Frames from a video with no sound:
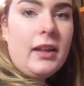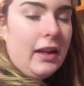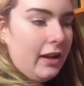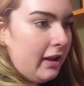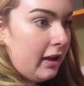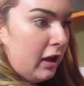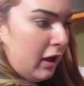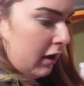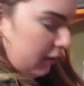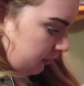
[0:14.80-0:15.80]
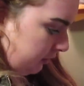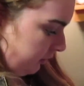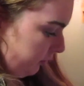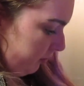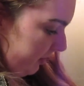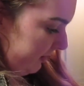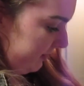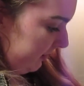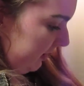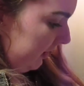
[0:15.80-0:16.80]
a new
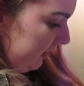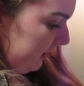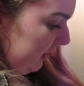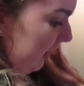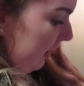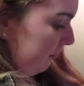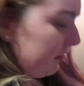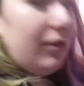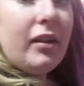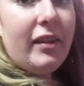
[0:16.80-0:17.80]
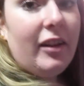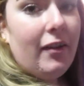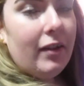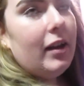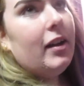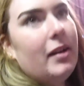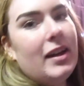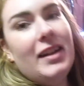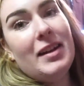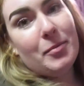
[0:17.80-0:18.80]
blazer and was they're have
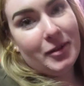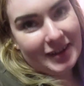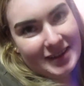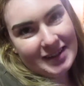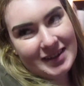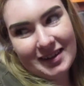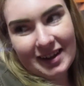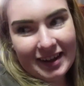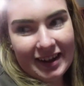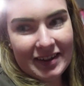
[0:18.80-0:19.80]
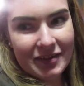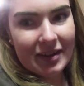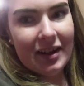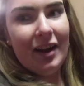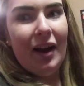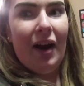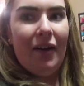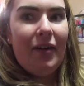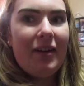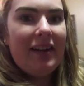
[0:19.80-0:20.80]
got that at Maurices, sorry, I can't even
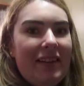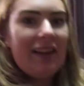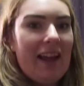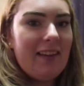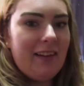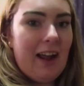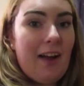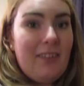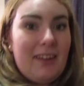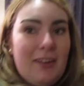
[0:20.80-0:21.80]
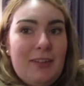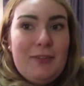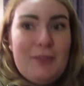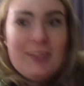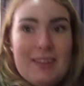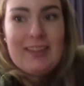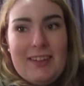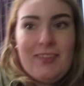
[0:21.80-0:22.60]
focus and they're having a really,